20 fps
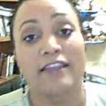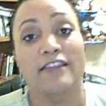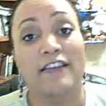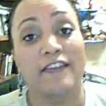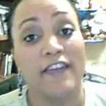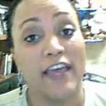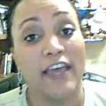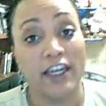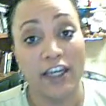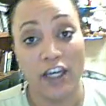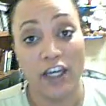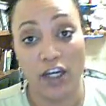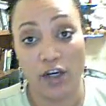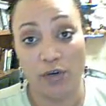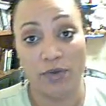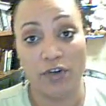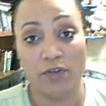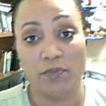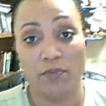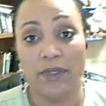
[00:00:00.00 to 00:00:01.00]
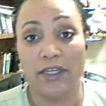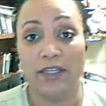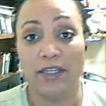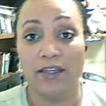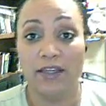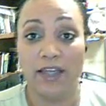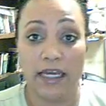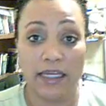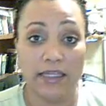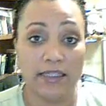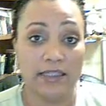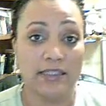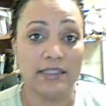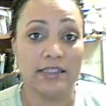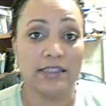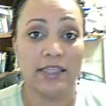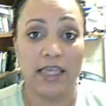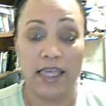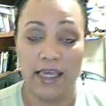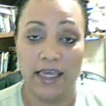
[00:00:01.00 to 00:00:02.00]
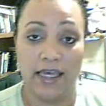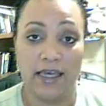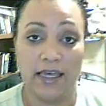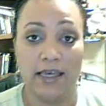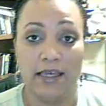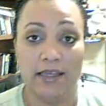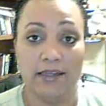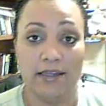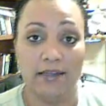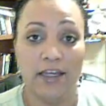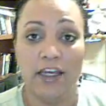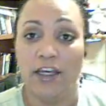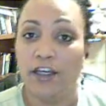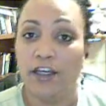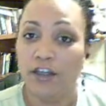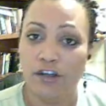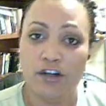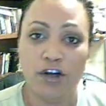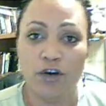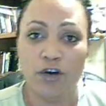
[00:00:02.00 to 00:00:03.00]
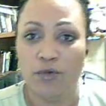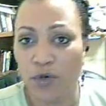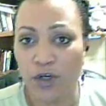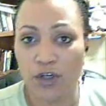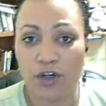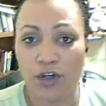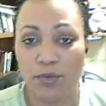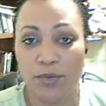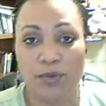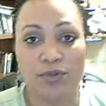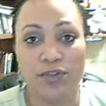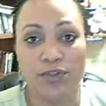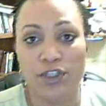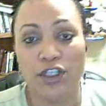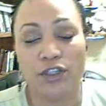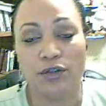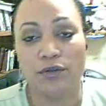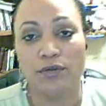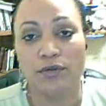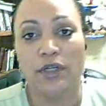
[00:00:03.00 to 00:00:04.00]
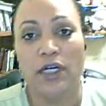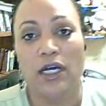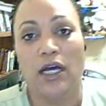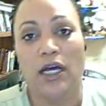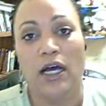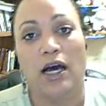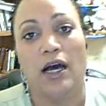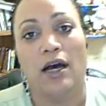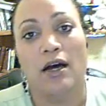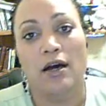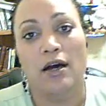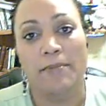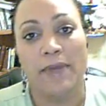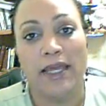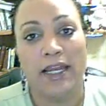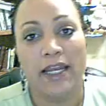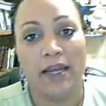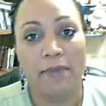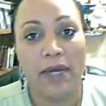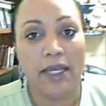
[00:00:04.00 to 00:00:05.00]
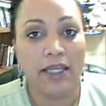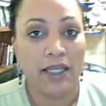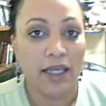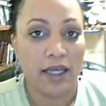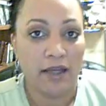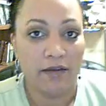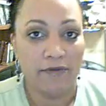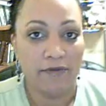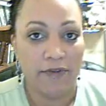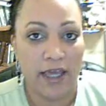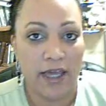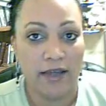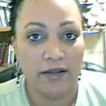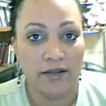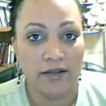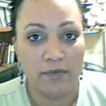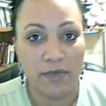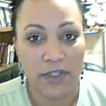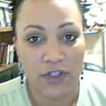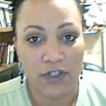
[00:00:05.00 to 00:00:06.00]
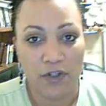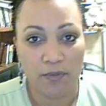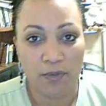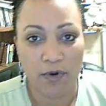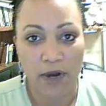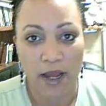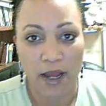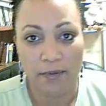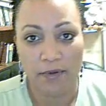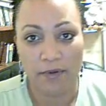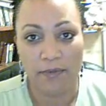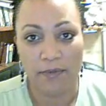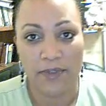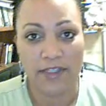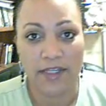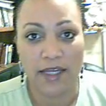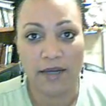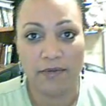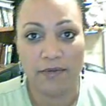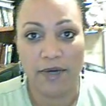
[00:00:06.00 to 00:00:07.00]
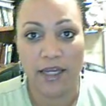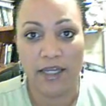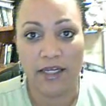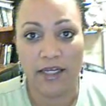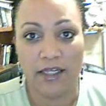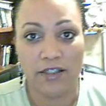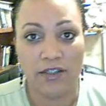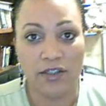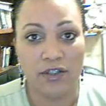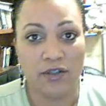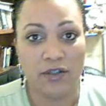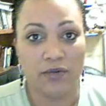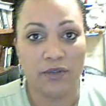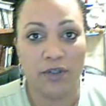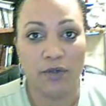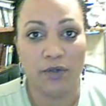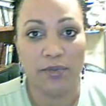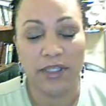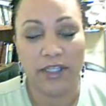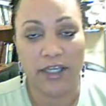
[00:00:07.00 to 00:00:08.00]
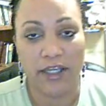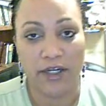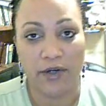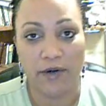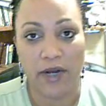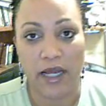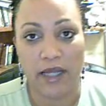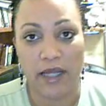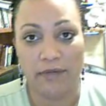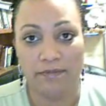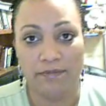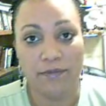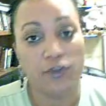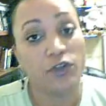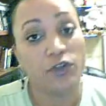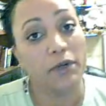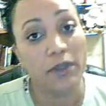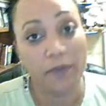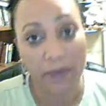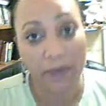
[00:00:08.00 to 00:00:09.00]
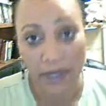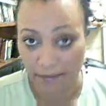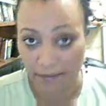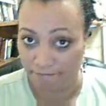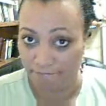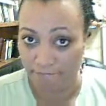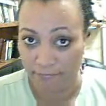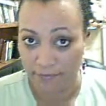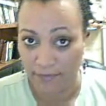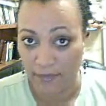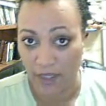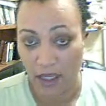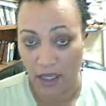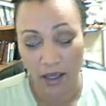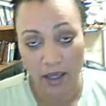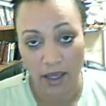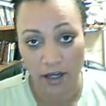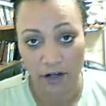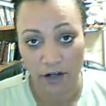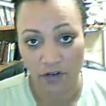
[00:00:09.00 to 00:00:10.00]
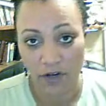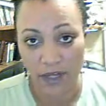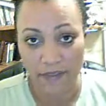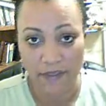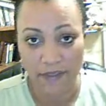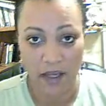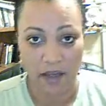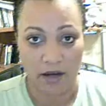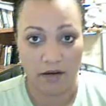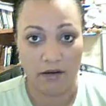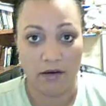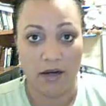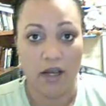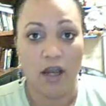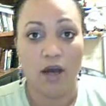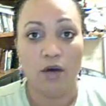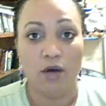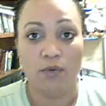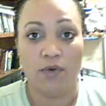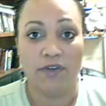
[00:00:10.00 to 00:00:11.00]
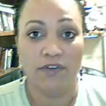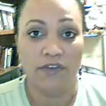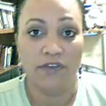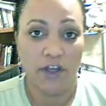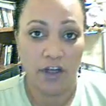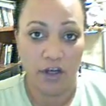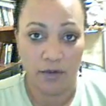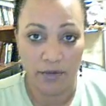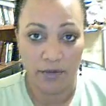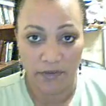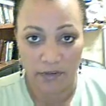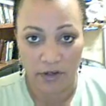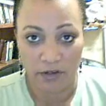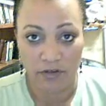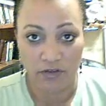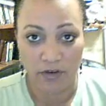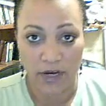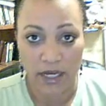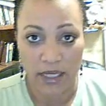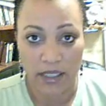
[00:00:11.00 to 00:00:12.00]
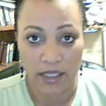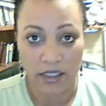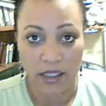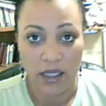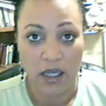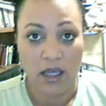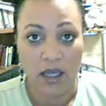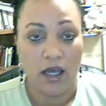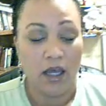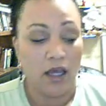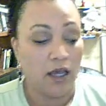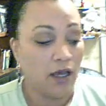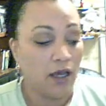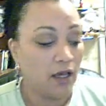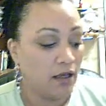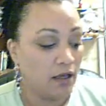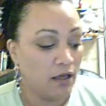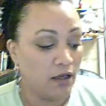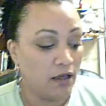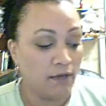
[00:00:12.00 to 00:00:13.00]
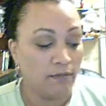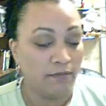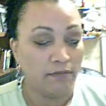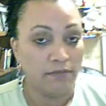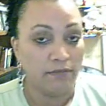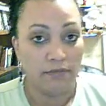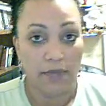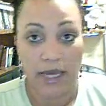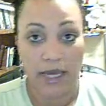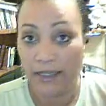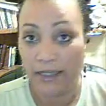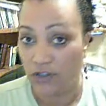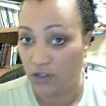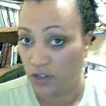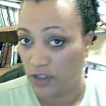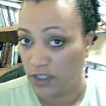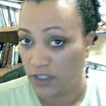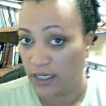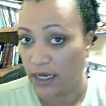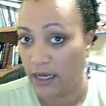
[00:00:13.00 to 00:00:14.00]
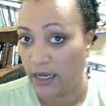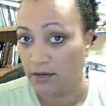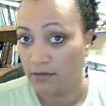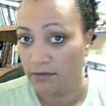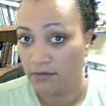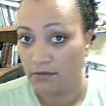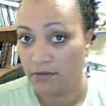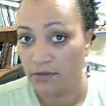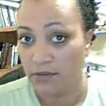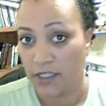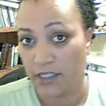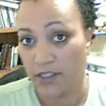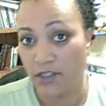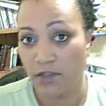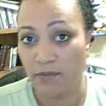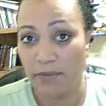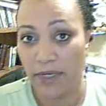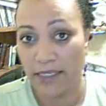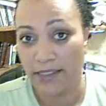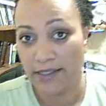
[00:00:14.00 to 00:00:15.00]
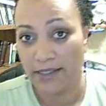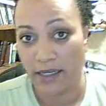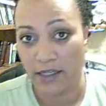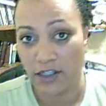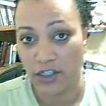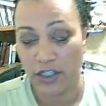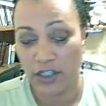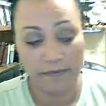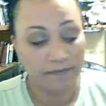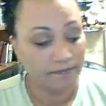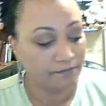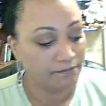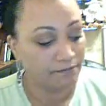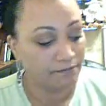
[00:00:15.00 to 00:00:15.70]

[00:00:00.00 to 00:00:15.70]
then that hair would have been nice and, you know, workable too. And I might not have had as much problem as I ran into a little bit later on. So anyway, air dried the hair. Once the hair was air dried, I took it out section by section,